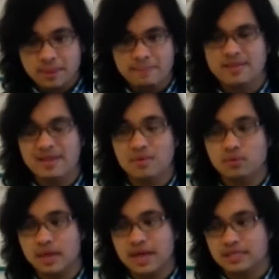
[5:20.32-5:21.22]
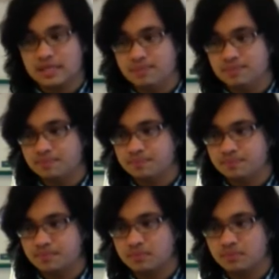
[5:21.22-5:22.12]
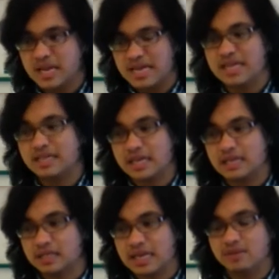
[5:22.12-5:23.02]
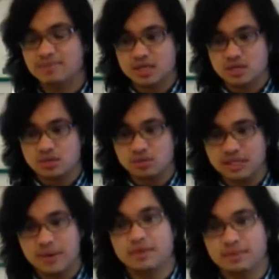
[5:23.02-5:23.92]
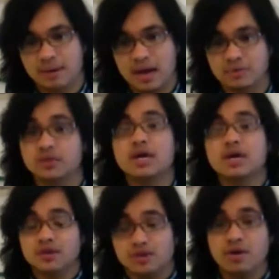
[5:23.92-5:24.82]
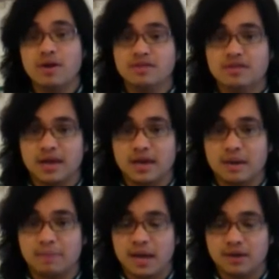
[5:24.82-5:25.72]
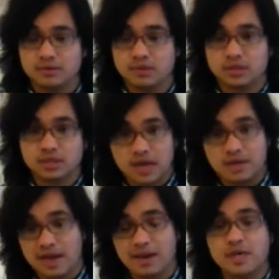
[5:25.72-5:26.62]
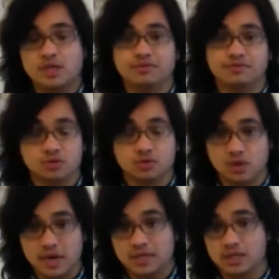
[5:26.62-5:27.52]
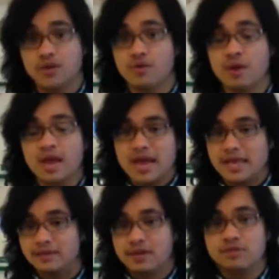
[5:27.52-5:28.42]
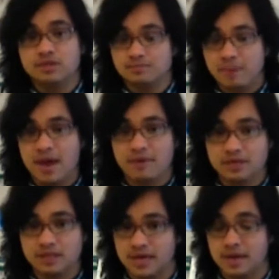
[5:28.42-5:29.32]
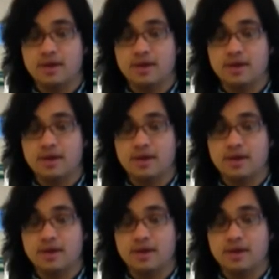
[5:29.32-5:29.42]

But that all has it's a bit too set within bounds. The great thing about the animation we've tried to do is that it uses parenting,